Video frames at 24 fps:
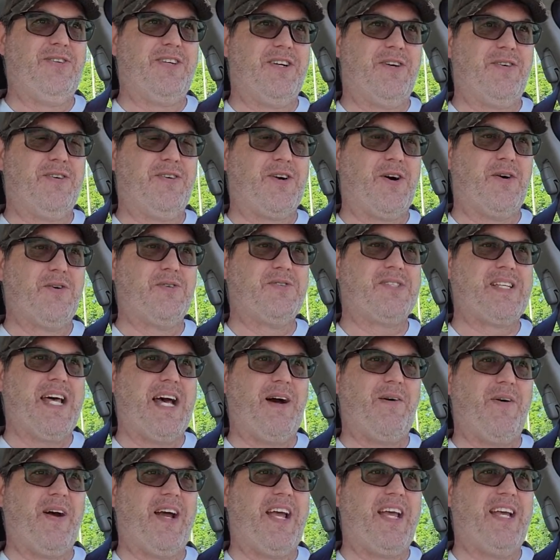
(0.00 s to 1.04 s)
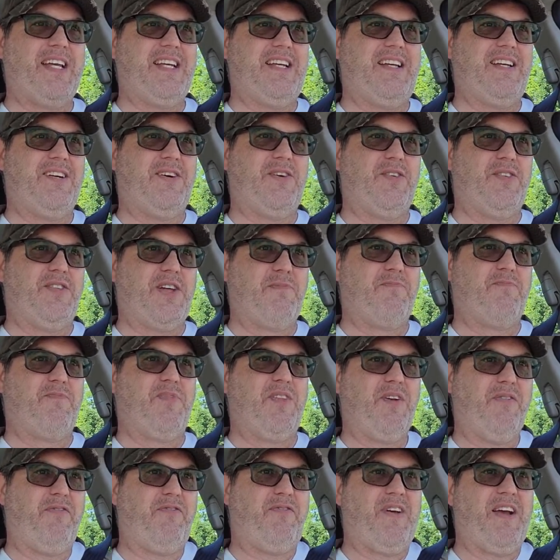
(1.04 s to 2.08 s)
you know, goes that way, you know, they're,
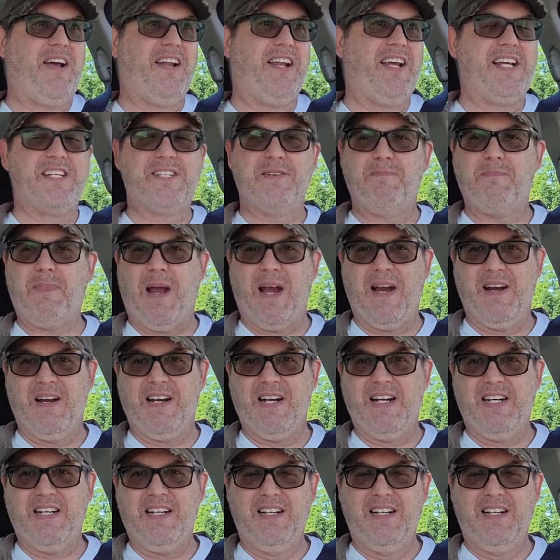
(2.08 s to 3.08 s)
they're failing as a parent.